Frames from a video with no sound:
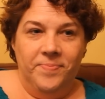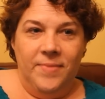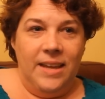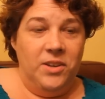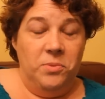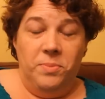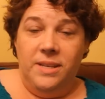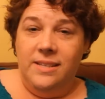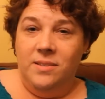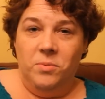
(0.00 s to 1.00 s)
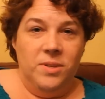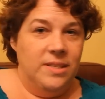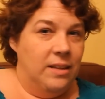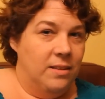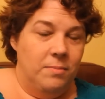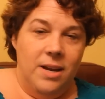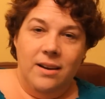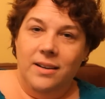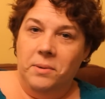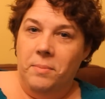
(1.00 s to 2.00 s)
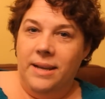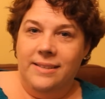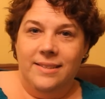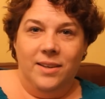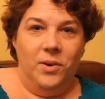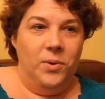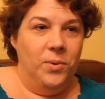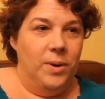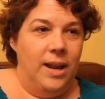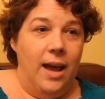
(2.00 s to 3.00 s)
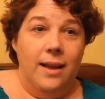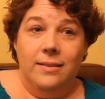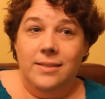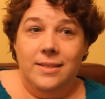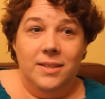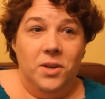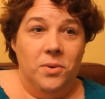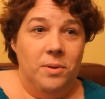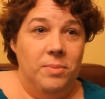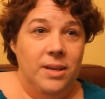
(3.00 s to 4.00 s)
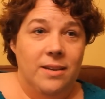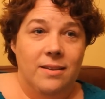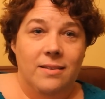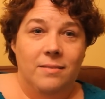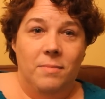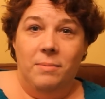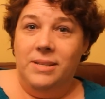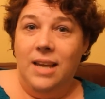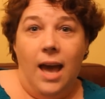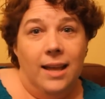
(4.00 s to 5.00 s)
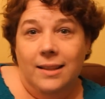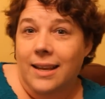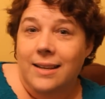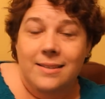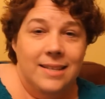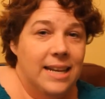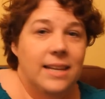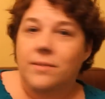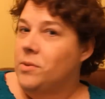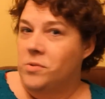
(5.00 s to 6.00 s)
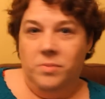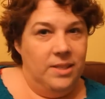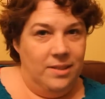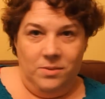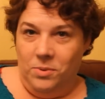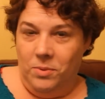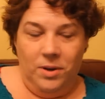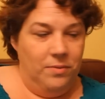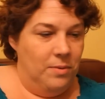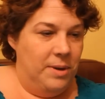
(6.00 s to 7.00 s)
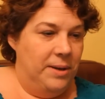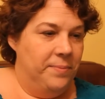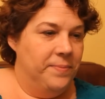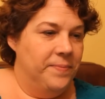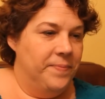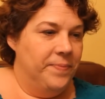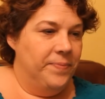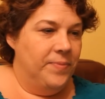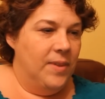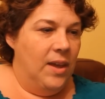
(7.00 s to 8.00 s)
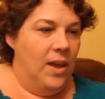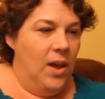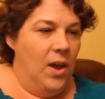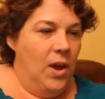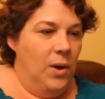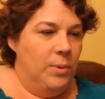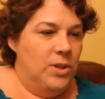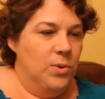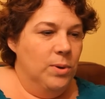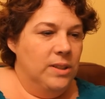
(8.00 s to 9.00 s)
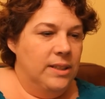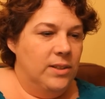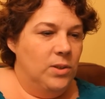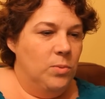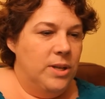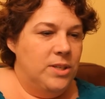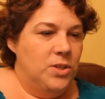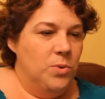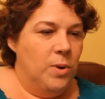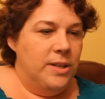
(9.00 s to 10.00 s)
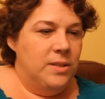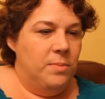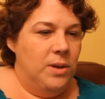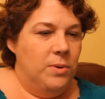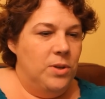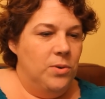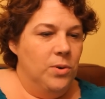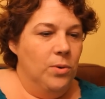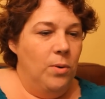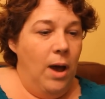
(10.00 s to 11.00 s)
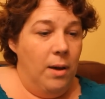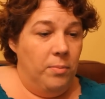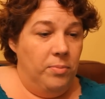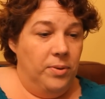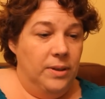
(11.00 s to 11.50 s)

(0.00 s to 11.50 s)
That could be somewhere in South America, Mexico, an island in the Caribbean, maybe Thailand. Any of those places would work for me. When you were little, what did you want to be when you grew up?